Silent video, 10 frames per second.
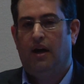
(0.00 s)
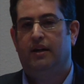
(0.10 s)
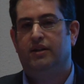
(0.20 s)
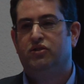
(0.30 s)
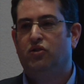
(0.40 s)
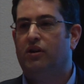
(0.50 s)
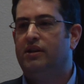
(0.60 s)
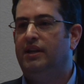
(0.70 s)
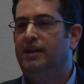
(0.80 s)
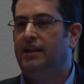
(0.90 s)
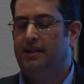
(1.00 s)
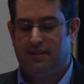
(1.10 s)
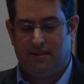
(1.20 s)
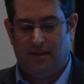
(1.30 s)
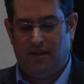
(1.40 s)
Uh, historically,
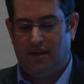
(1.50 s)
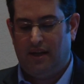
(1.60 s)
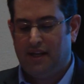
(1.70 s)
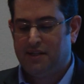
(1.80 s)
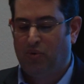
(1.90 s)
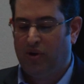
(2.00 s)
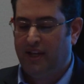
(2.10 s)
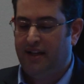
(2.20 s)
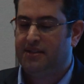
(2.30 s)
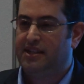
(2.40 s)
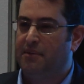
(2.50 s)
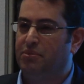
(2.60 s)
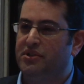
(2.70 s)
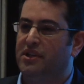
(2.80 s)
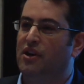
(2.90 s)
it's a, an export-led staples